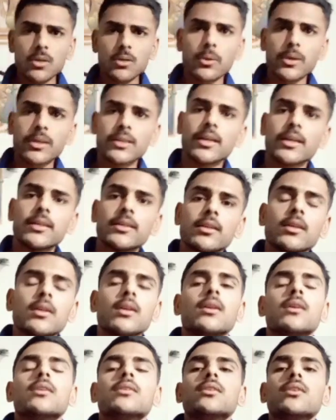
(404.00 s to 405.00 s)
you are knowing
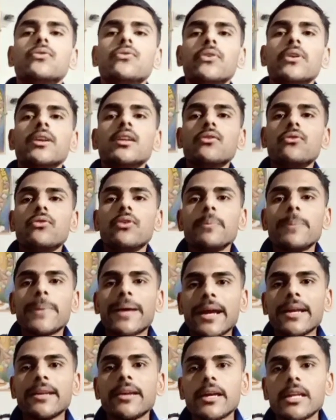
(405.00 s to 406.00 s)
that different
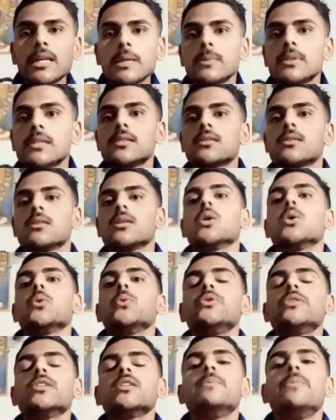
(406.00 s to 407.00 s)
marine
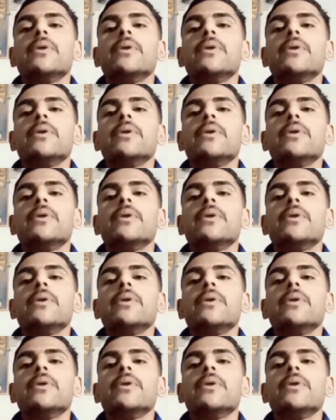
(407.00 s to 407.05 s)
animals